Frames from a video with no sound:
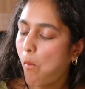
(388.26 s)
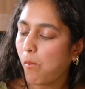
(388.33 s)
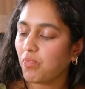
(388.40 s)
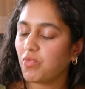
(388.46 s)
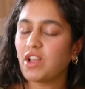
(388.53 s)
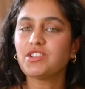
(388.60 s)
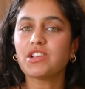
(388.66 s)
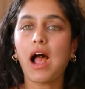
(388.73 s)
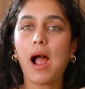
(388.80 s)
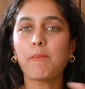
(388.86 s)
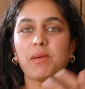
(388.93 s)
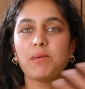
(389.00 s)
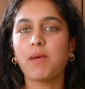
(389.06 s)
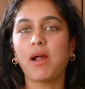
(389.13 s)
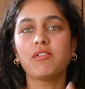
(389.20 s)
There's a
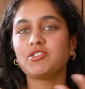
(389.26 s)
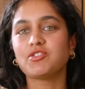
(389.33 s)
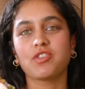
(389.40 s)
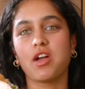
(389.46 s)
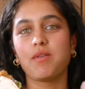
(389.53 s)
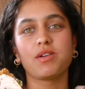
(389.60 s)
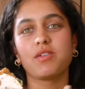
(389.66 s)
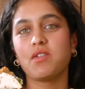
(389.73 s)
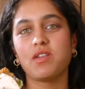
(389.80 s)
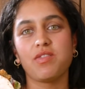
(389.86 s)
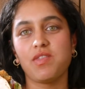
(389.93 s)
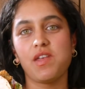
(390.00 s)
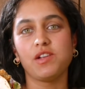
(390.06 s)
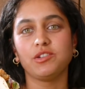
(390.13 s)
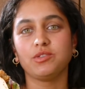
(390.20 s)
happy marriage going on in
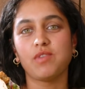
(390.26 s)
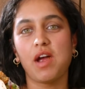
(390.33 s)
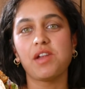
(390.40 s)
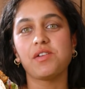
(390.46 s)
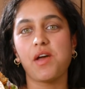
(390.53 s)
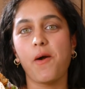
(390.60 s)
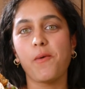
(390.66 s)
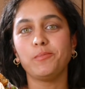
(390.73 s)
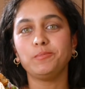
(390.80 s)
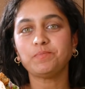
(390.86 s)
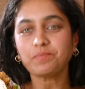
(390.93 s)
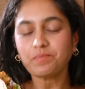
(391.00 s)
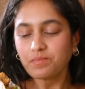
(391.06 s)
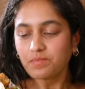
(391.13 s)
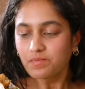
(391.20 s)
this right now.
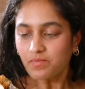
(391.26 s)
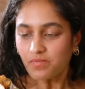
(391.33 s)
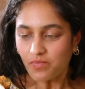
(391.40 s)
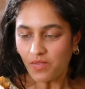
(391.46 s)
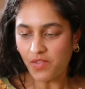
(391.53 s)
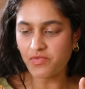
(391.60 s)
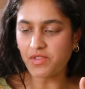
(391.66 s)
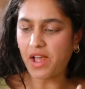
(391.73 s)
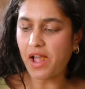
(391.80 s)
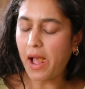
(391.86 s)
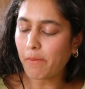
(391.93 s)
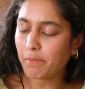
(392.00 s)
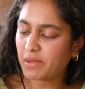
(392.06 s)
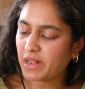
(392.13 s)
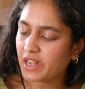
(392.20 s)
They're
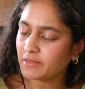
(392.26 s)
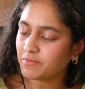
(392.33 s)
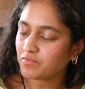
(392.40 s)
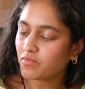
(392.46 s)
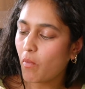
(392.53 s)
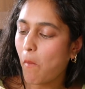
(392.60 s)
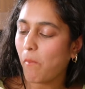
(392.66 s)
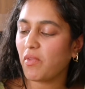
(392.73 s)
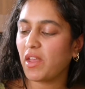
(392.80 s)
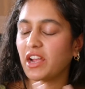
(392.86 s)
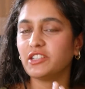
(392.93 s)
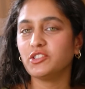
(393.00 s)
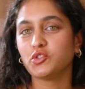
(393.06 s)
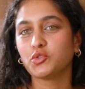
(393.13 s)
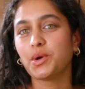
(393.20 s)
happy, they're
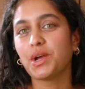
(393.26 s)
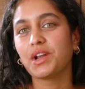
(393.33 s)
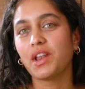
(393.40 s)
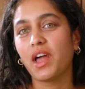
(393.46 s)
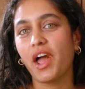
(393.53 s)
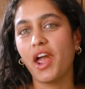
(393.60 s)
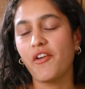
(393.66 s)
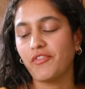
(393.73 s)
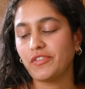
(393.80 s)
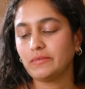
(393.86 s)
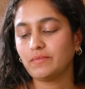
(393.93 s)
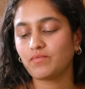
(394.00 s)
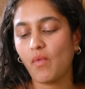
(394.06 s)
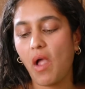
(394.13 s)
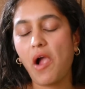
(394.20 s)
enjoying life,
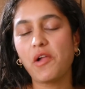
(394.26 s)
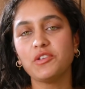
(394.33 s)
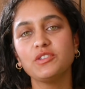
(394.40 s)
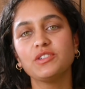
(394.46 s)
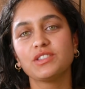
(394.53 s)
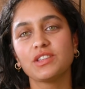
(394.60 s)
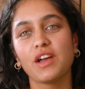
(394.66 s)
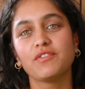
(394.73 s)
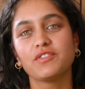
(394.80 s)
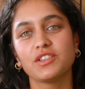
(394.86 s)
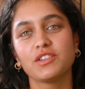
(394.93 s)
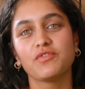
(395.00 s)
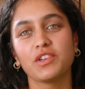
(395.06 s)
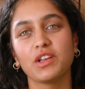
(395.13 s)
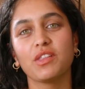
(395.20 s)
and you deserve to
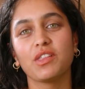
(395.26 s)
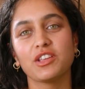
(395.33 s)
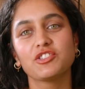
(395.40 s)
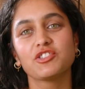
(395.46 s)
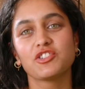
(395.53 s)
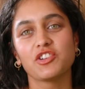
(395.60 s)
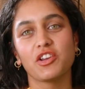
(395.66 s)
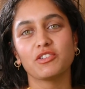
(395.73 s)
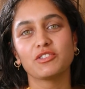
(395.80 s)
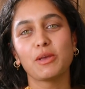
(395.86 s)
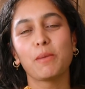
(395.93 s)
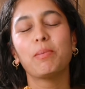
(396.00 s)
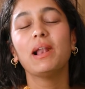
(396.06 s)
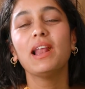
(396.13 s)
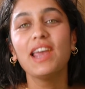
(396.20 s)
feel this too. So
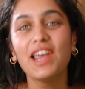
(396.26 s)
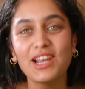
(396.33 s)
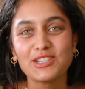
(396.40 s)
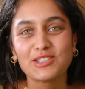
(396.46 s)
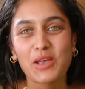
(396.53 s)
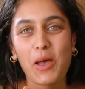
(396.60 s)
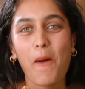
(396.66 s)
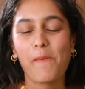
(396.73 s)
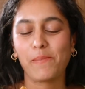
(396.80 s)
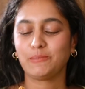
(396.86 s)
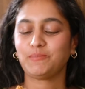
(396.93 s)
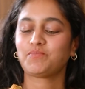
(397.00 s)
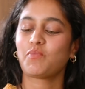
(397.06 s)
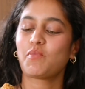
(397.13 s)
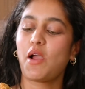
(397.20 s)
please
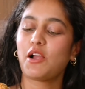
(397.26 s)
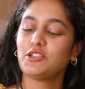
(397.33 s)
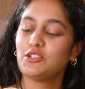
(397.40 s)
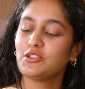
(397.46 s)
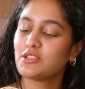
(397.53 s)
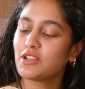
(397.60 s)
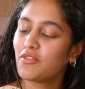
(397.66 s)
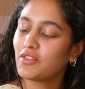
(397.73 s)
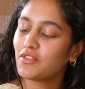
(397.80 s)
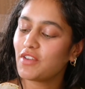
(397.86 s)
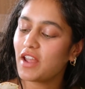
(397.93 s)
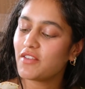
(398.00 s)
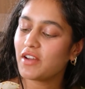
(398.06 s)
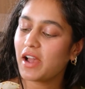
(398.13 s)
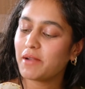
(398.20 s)
do yourself a
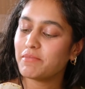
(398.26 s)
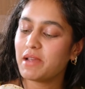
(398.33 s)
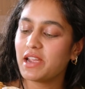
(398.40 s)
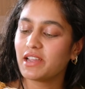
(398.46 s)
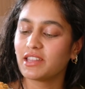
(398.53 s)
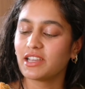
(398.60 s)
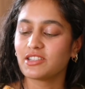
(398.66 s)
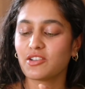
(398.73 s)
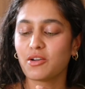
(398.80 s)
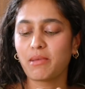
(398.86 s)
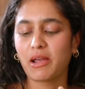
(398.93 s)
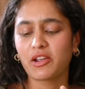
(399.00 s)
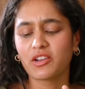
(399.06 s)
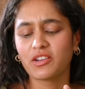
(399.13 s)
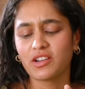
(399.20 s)
favor and make this. Oh
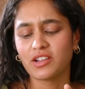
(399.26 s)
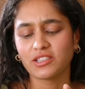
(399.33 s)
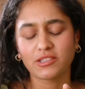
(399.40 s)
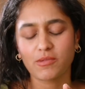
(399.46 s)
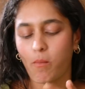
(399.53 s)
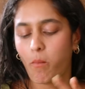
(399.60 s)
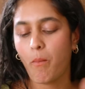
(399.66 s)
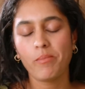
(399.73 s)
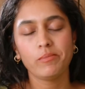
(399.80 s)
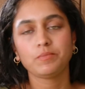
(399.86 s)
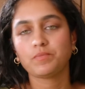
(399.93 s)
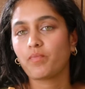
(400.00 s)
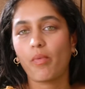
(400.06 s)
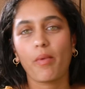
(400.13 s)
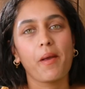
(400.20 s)
my goodness.
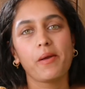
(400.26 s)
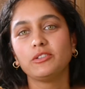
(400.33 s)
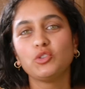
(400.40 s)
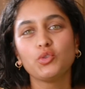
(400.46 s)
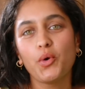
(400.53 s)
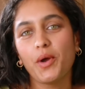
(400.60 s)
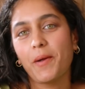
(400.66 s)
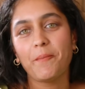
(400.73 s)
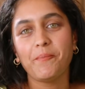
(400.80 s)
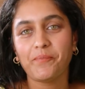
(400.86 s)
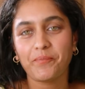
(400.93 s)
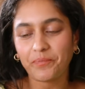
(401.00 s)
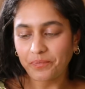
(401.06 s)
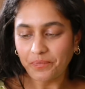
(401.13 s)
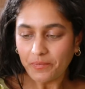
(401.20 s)
Joy.
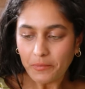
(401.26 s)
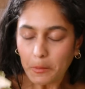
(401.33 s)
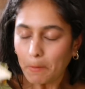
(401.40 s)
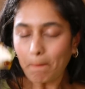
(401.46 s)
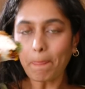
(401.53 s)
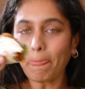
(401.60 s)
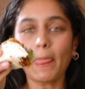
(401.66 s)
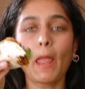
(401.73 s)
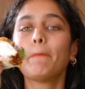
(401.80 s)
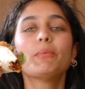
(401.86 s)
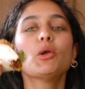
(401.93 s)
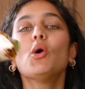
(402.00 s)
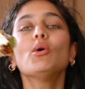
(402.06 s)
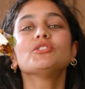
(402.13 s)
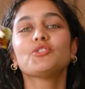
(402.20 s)

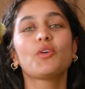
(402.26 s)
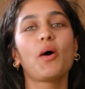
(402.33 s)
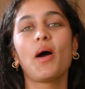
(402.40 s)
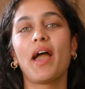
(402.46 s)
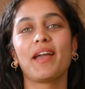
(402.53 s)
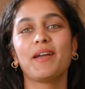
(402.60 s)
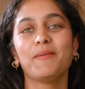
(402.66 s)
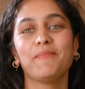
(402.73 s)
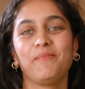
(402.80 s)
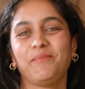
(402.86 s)
Pure joy.